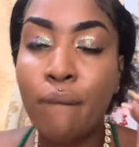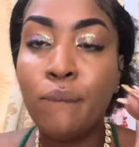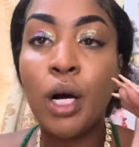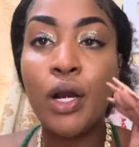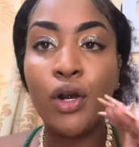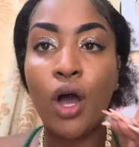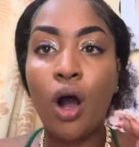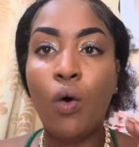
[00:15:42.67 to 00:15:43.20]

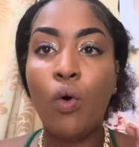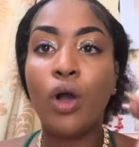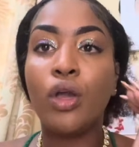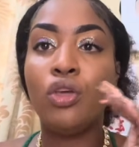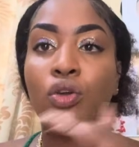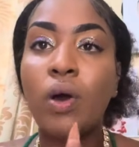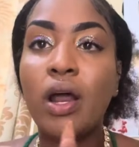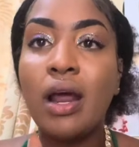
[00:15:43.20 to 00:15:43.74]
But now
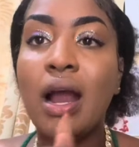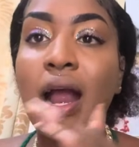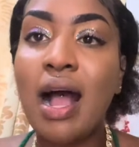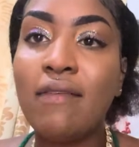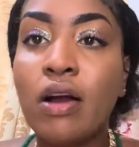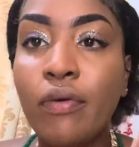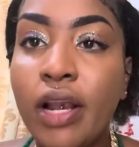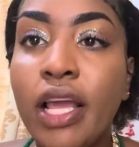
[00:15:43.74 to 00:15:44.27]
you and her
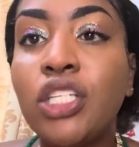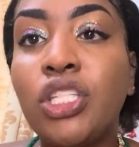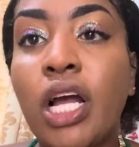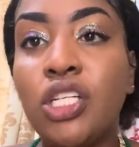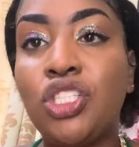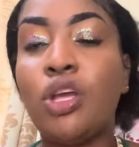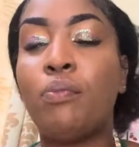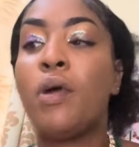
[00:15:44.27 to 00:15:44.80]
have a
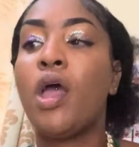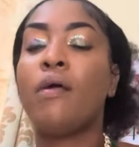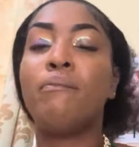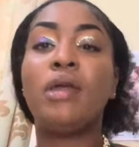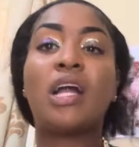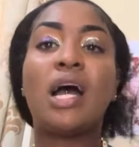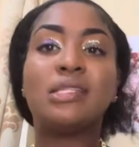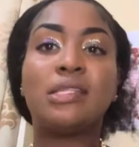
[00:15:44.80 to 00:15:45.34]
relationship
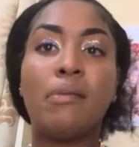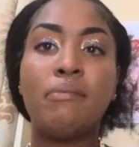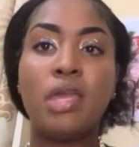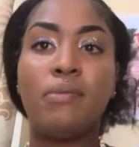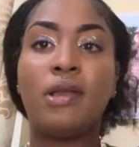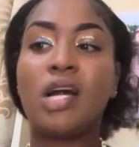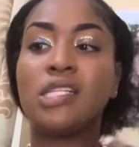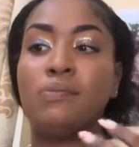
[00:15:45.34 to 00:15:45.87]
because of
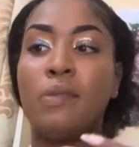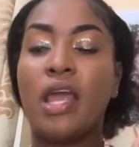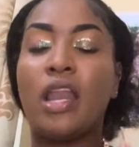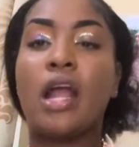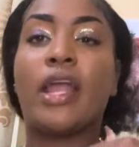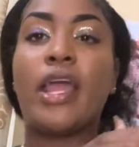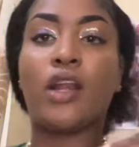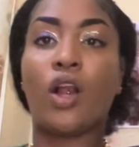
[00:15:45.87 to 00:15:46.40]
me. Because me and
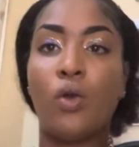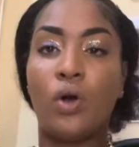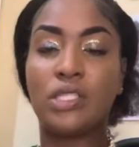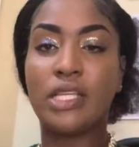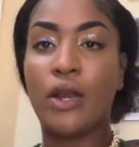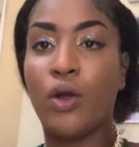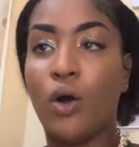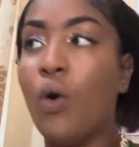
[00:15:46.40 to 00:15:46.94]
her get
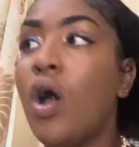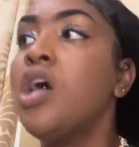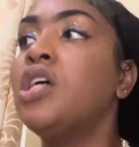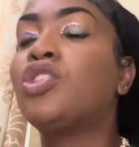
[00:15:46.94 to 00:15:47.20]
closer now.